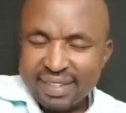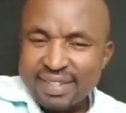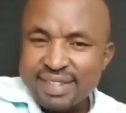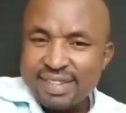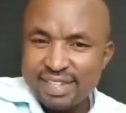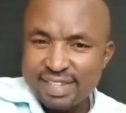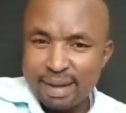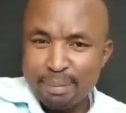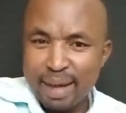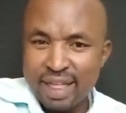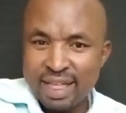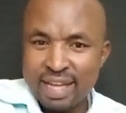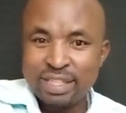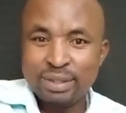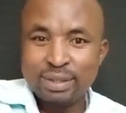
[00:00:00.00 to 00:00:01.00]
some other
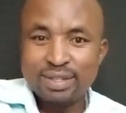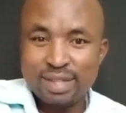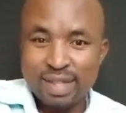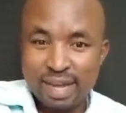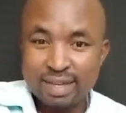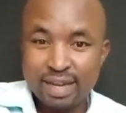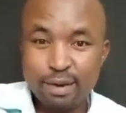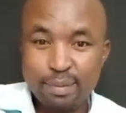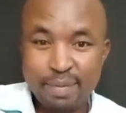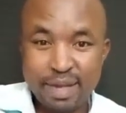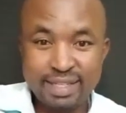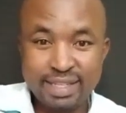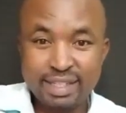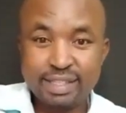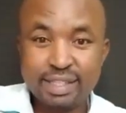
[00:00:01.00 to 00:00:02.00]
issues that I'll be
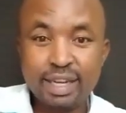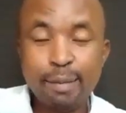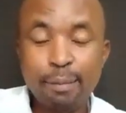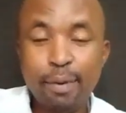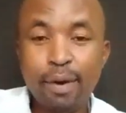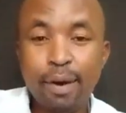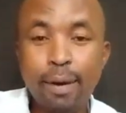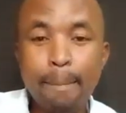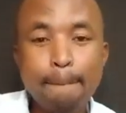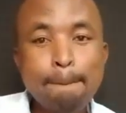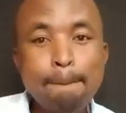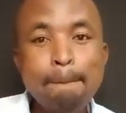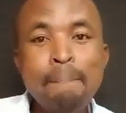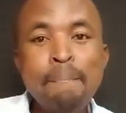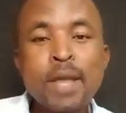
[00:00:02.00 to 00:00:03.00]
touching upon.
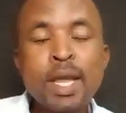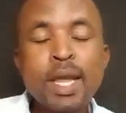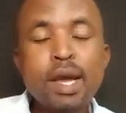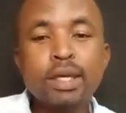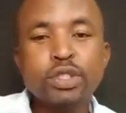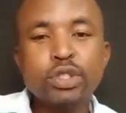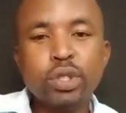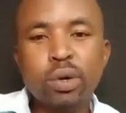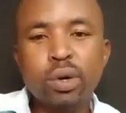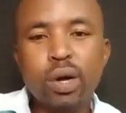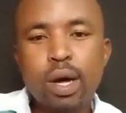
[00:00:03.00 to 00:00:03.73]
So,